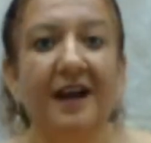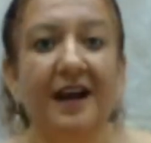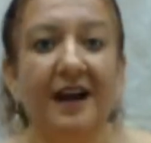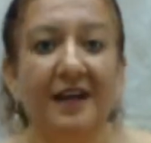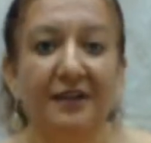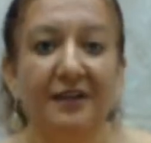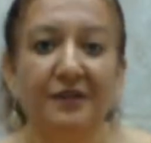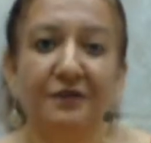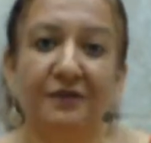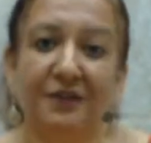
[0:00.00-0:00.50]

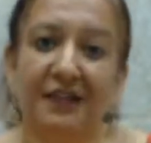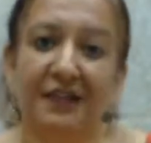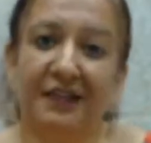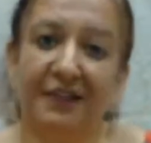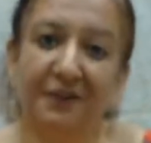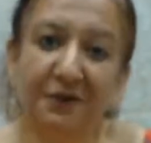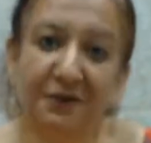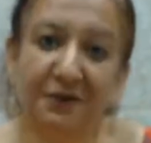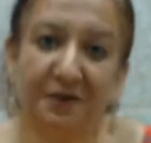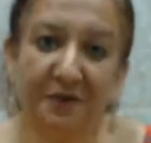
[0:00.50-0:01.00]
Are you
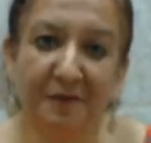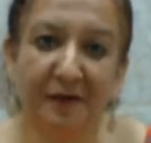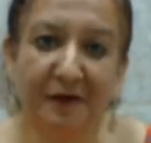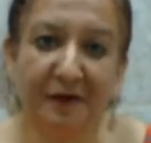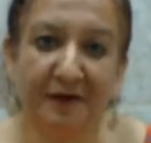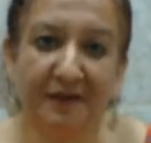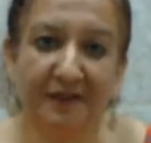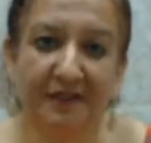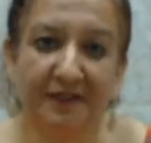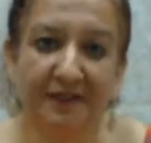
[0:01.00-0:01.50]
feeling good
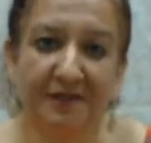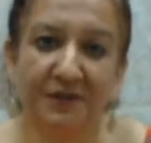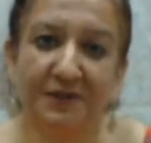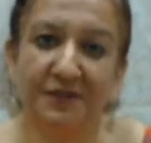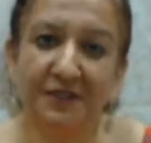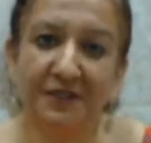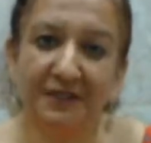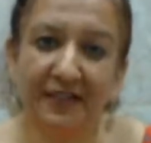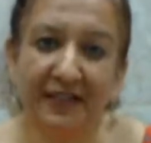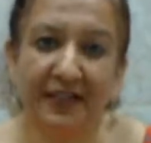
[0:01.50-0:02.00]
about it? So
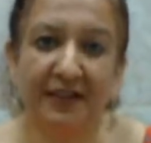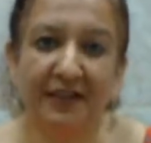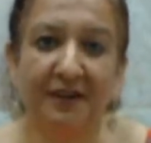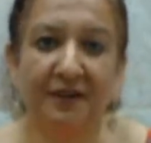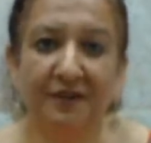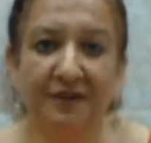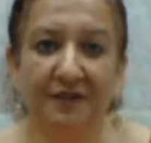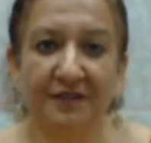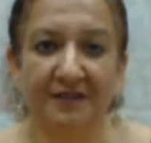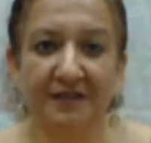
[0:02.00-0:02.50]
scale
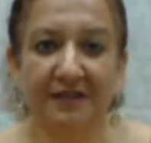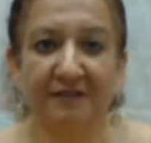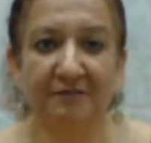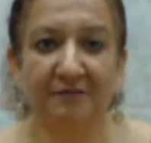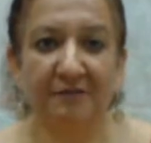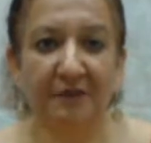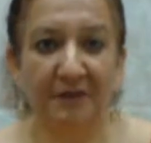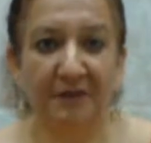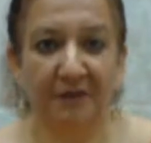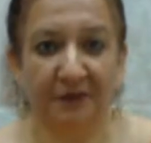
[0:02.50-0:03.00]

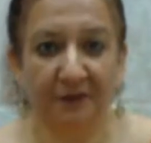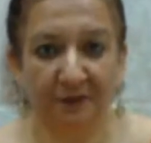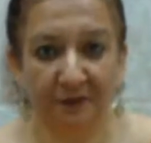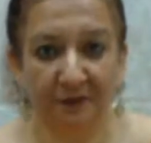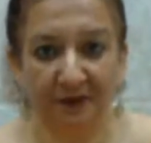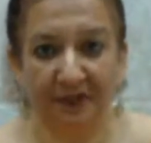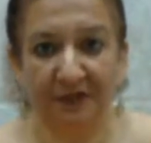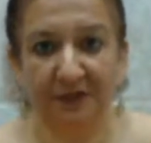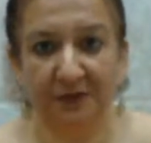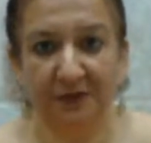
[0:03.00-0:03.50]
yourself between
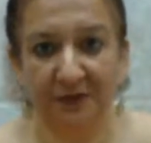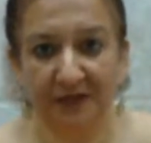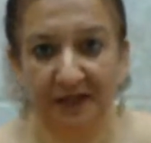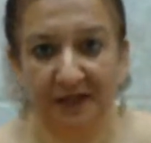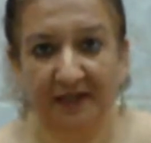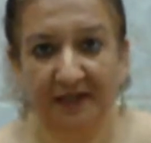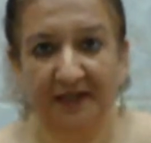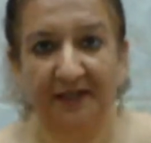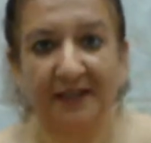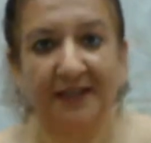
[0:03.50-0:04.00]
1 to
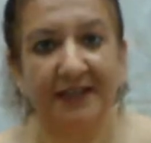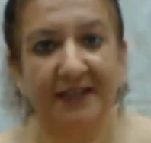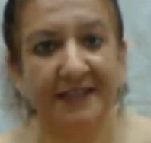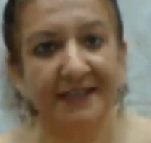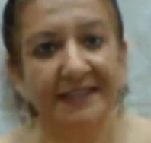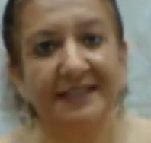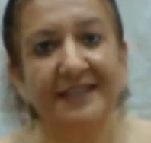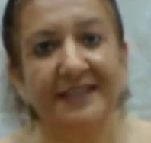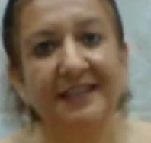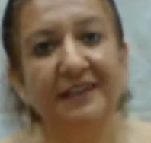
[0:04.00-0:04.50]
10.
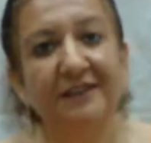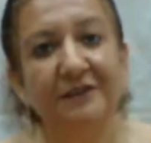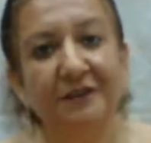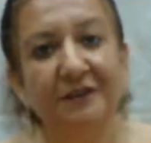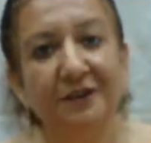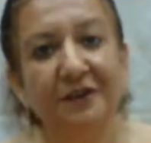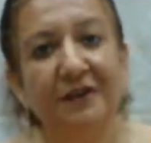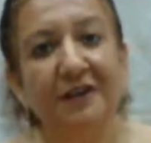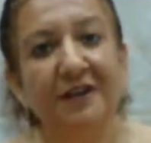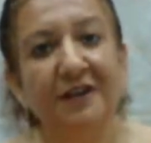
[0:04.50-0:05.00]
See if
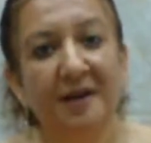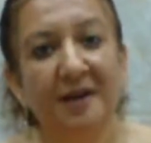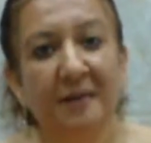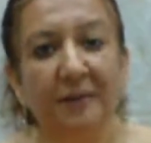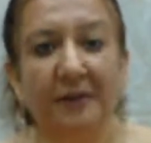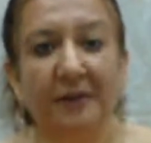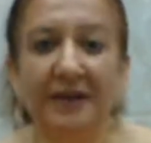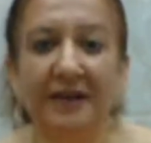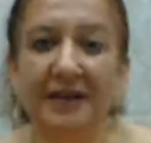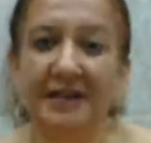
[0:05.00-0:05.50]
your
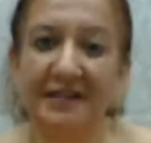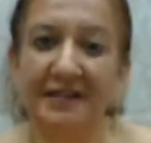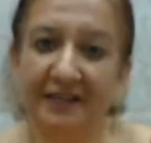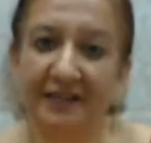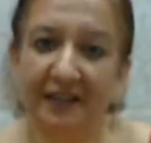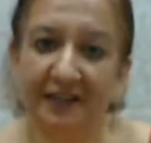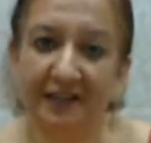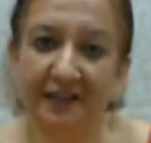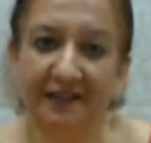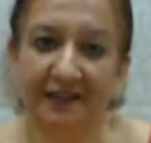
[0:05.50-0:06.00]
number has
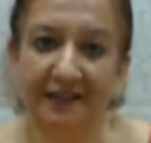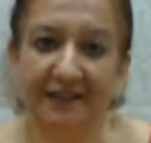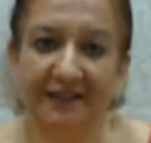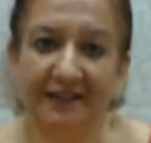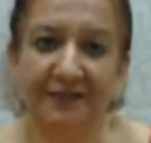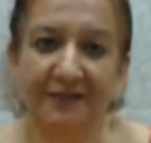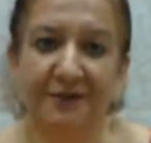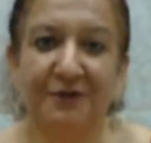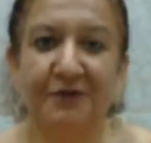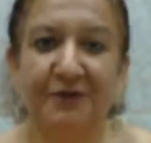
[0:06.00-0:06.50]

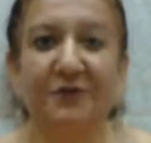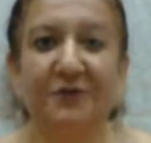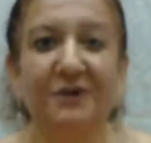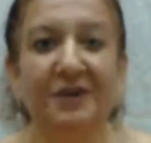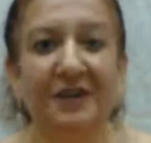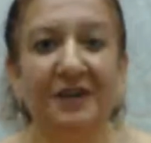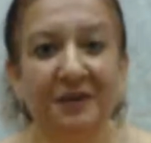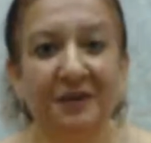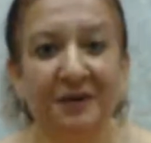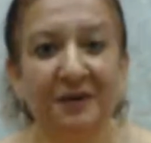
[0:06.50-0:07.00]
increased. So you
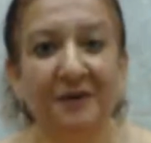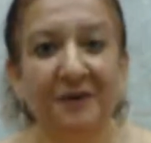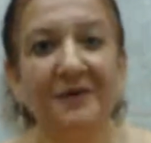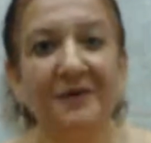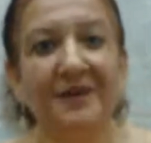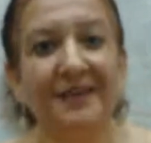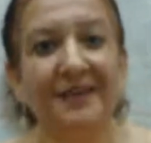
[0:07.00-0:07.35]
will know,